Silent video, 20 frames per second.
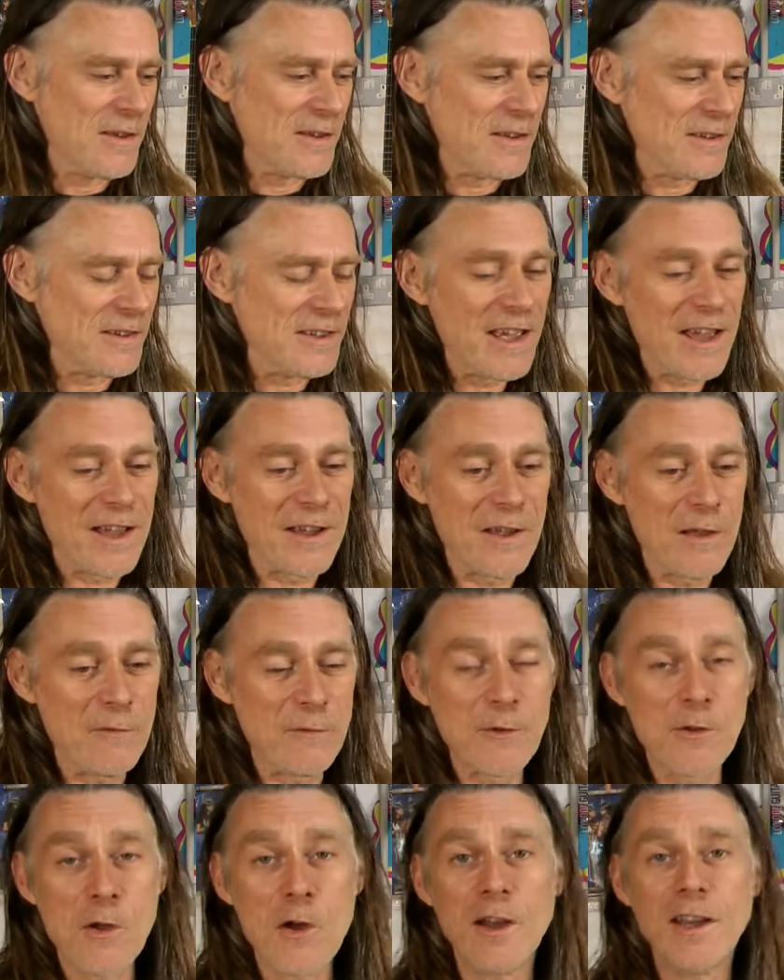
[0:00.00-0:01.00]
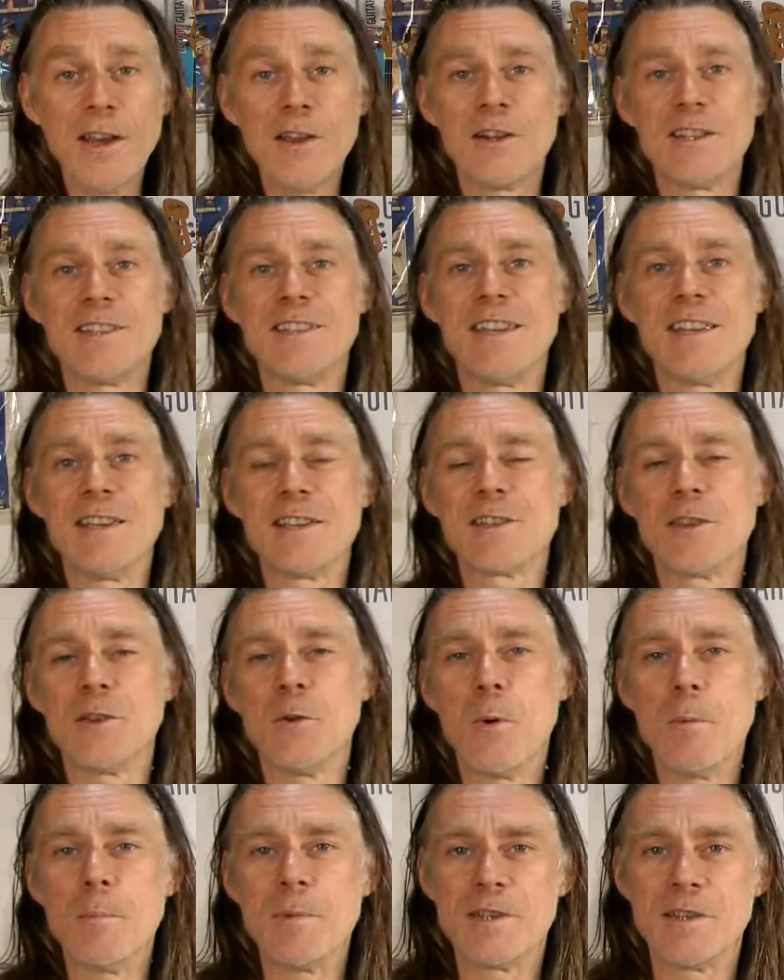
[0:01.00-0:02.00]
Yeah, if you've got any ideas that you
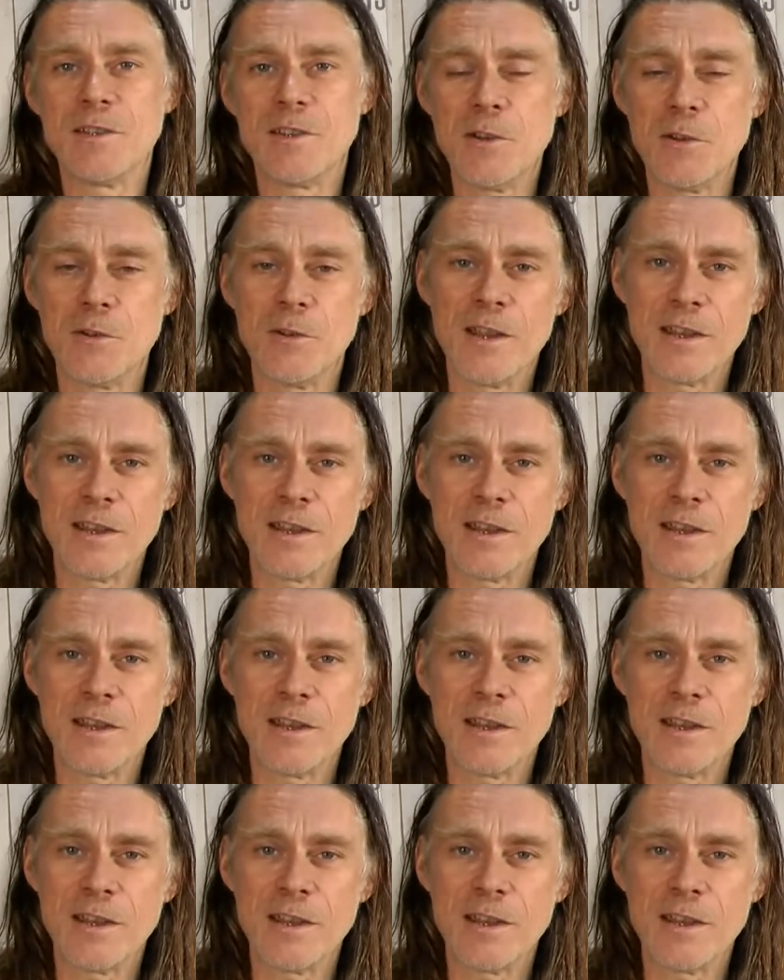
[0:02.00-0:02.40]
want me to do,